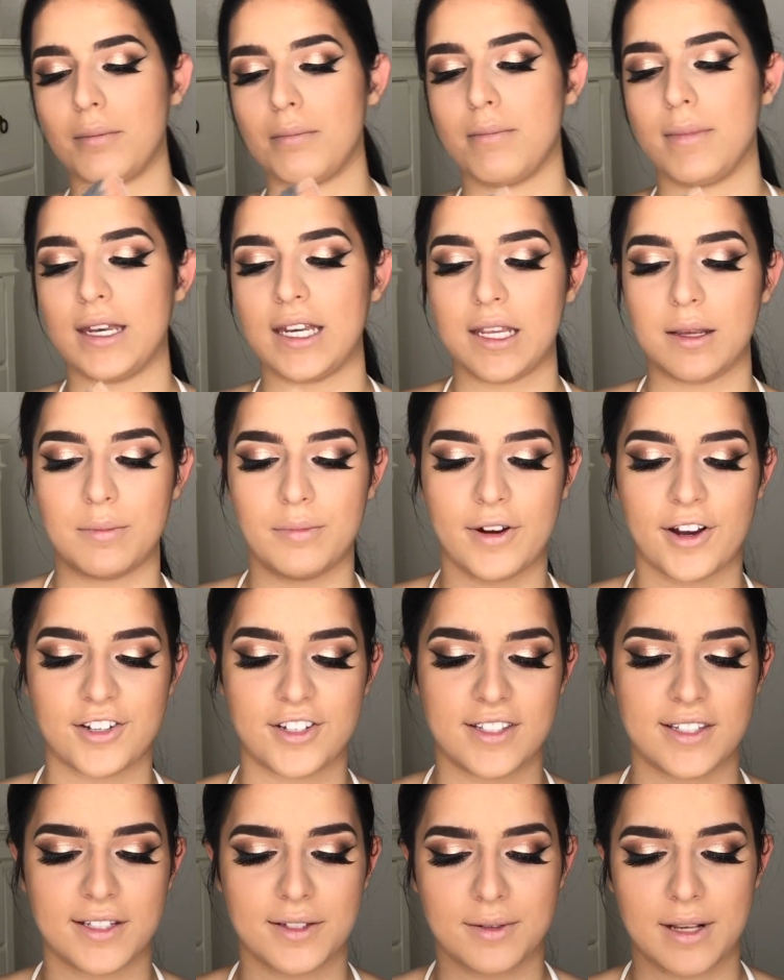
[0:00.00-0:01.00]
mini
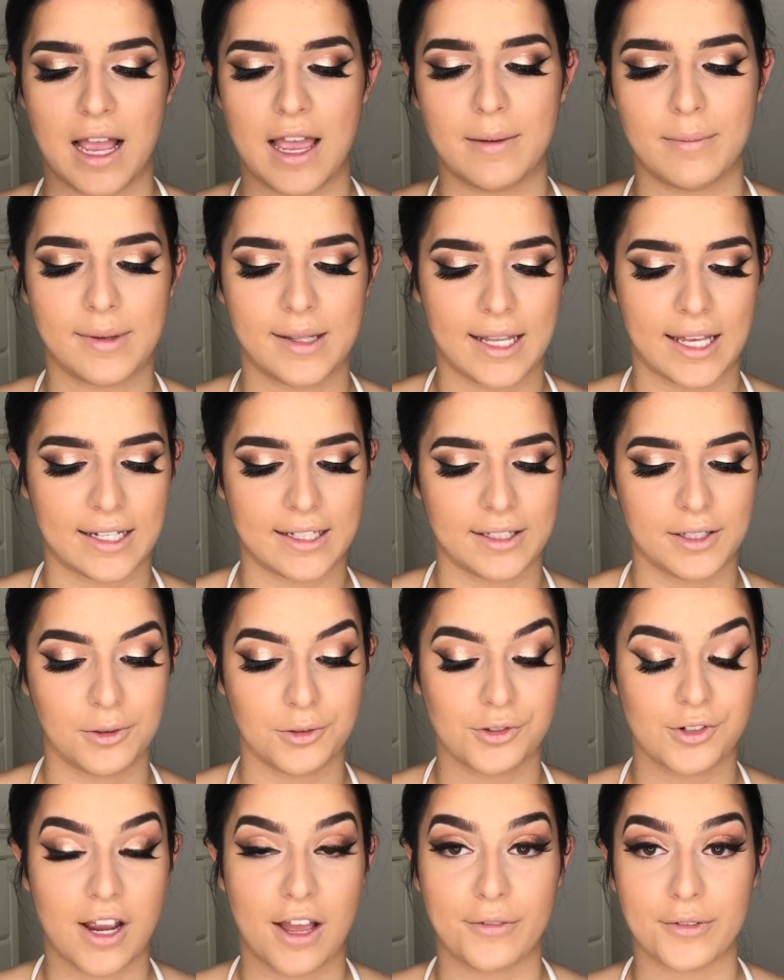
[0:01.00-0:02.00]
brushes. This came in like a
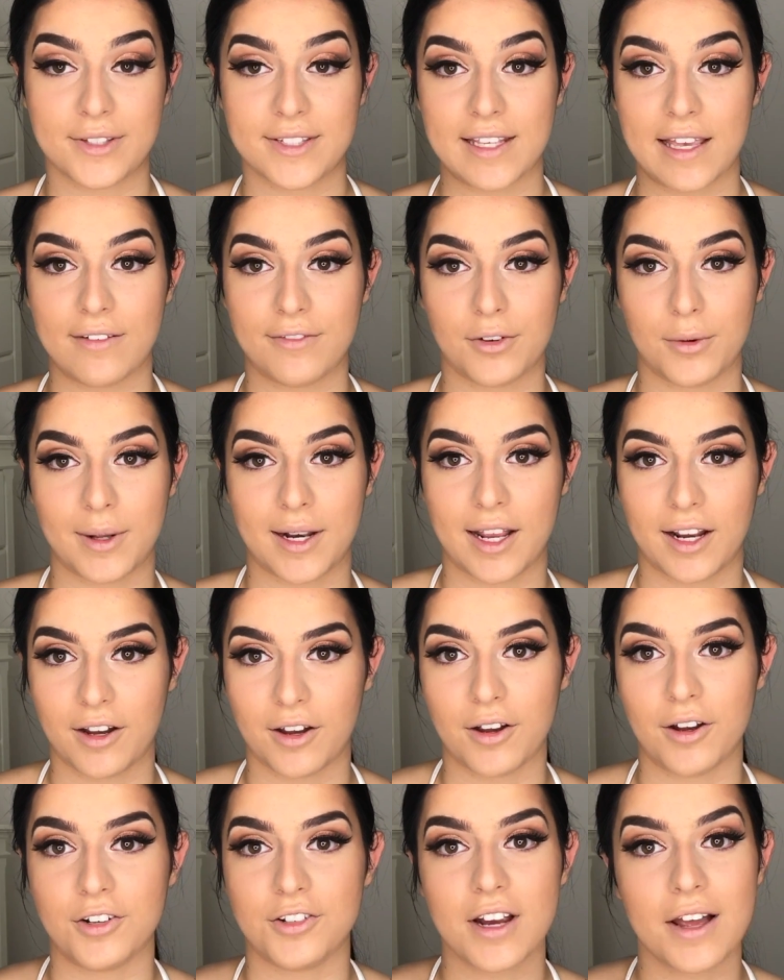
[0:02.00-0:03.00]
little travel set for when I
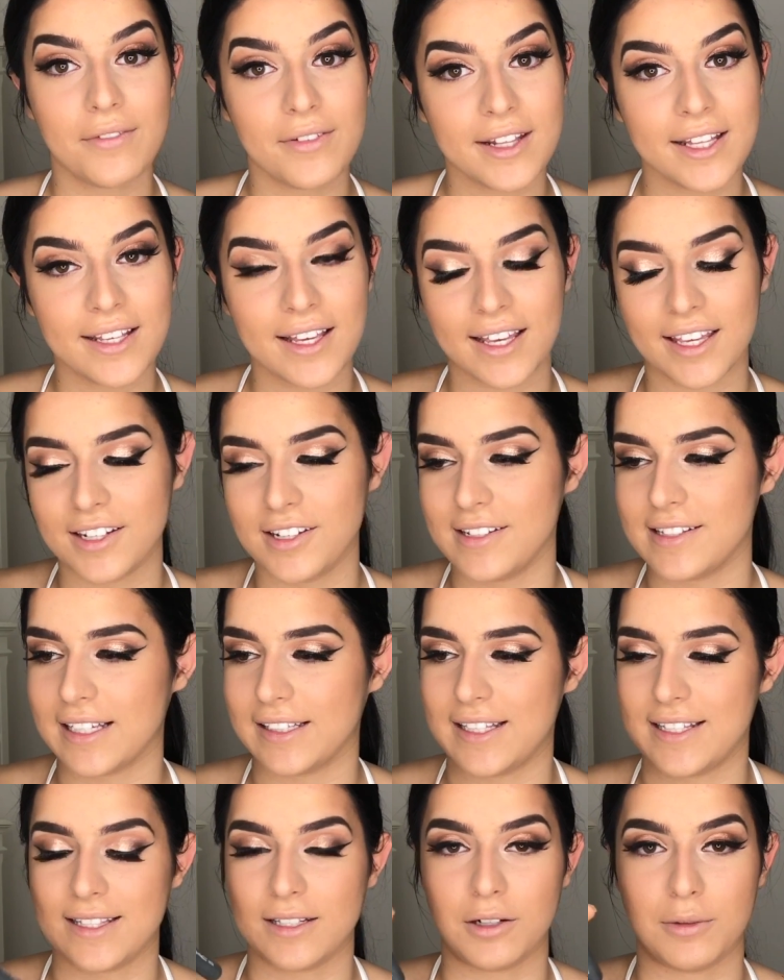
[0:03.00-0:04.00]
go traveling. I can use
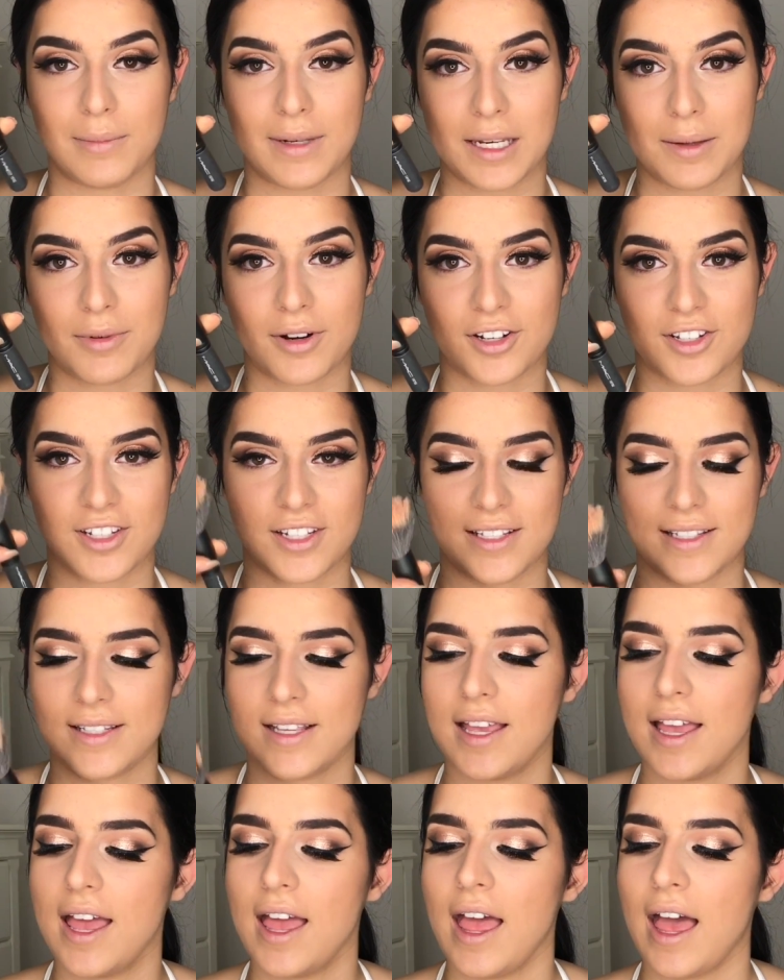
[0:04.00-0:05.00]
like these little mini brushes.
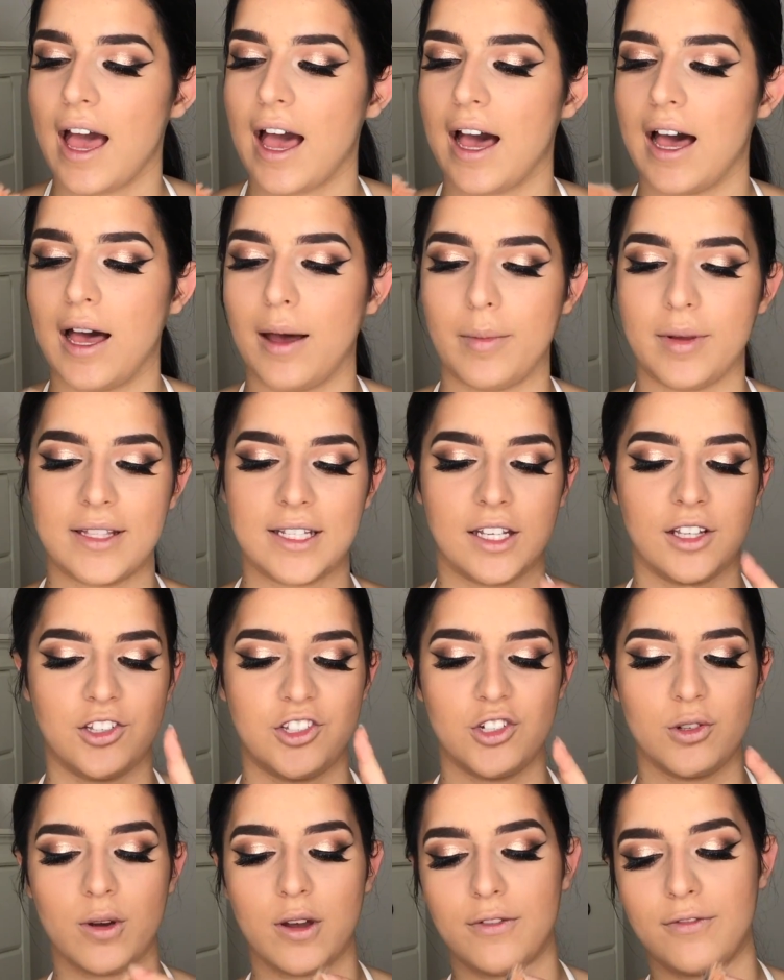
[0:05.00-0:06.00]
It's like a
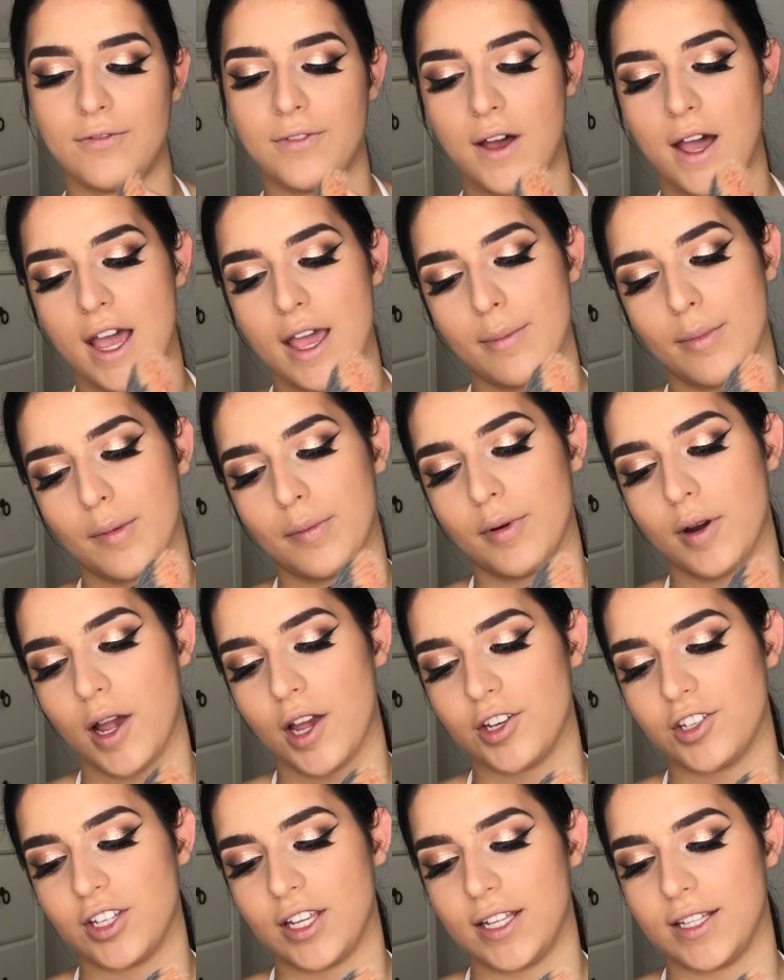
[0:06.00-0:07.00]
duo fiber
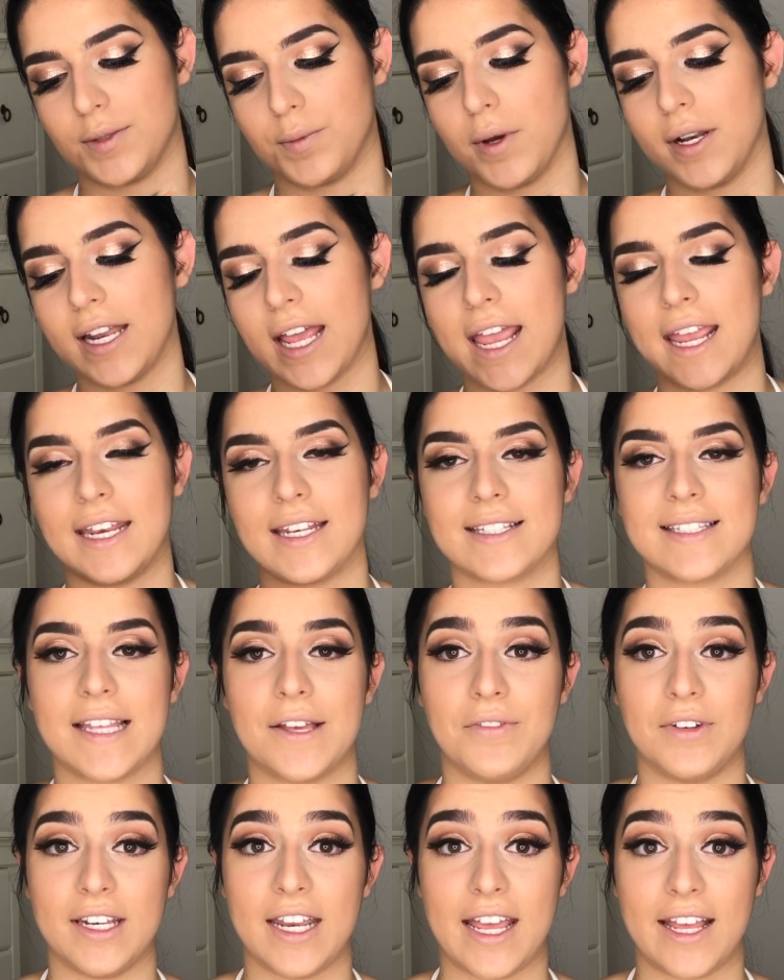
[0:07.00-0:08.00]
brush. It's
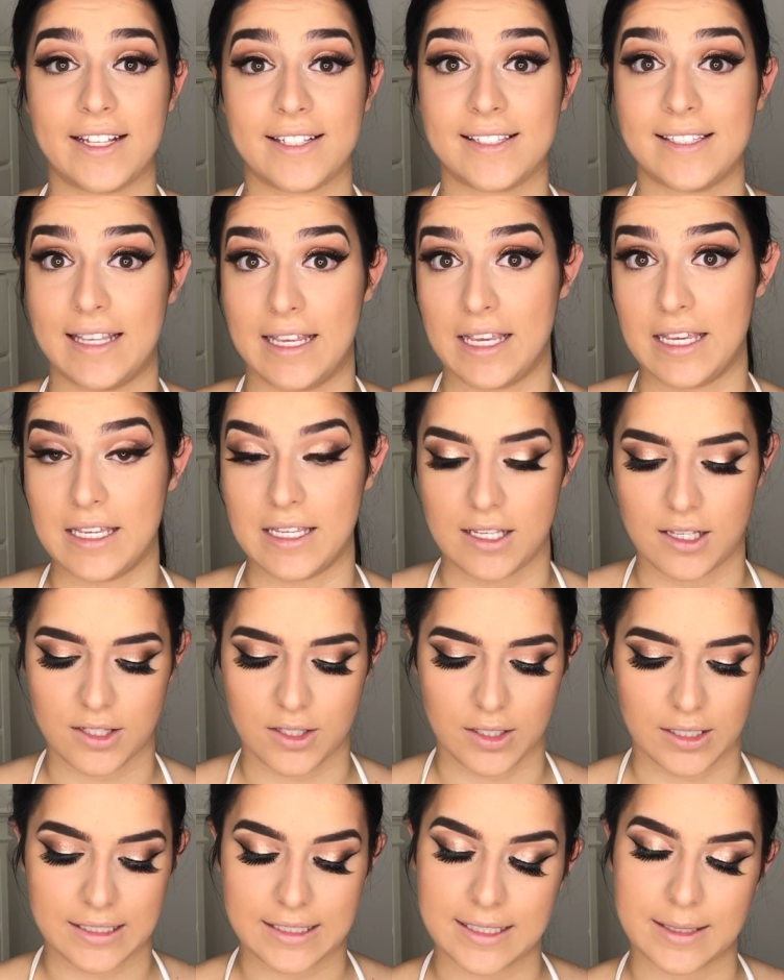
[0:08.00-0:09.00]
187 SE,
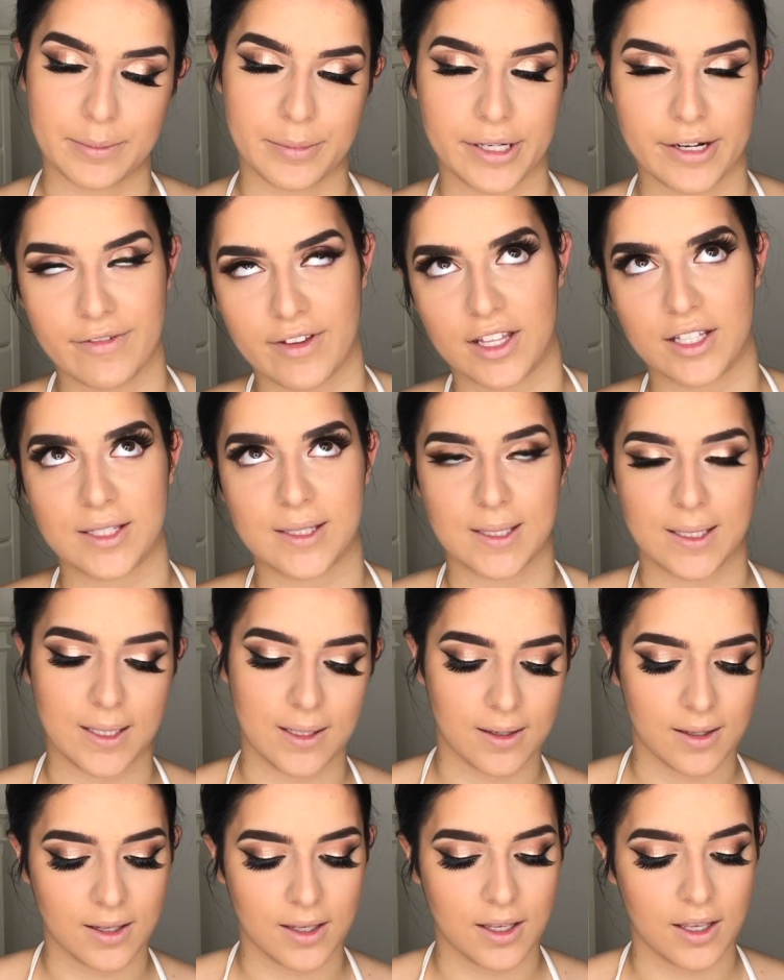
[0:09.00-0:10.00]
so it's pretty fancy.